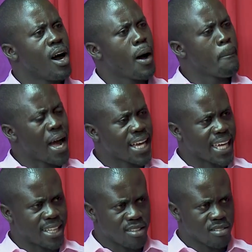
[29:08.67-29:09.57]

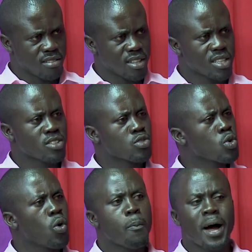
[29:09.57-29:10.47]
market. It's
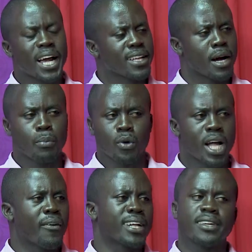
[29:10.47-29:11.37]
so marketable
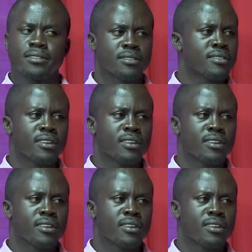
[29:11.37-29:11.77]
nowadays.